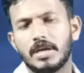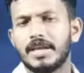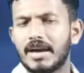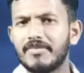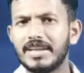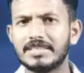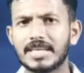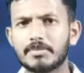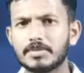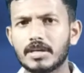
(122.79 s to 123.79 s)
In every
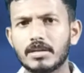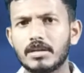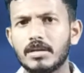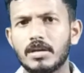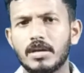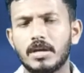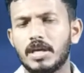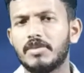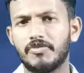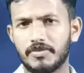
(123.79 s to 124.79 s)
chapter,
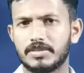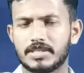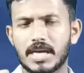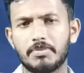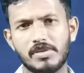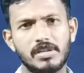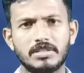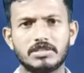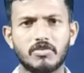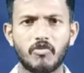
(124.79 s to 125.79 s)
if the chapter
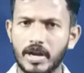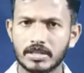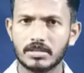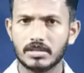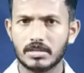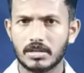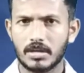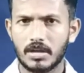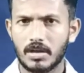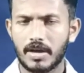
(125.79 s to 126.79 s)
is one,
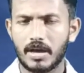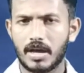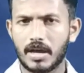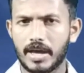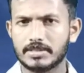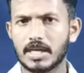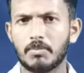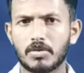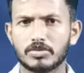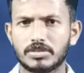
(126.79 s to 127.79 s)

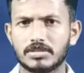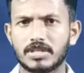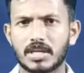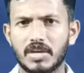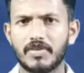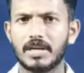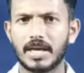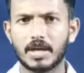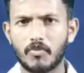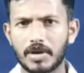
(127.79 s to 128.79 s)
example questions are given
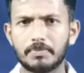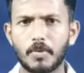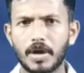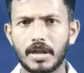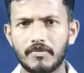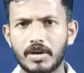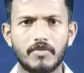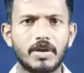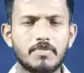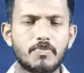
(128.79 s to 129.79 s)
like 1.1,
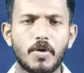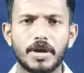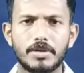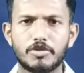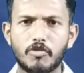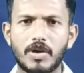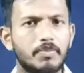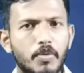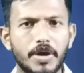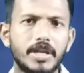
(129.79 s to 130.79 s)
1.2,
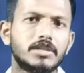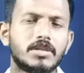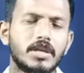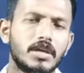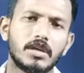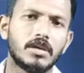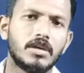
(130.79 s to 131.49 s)
1.3.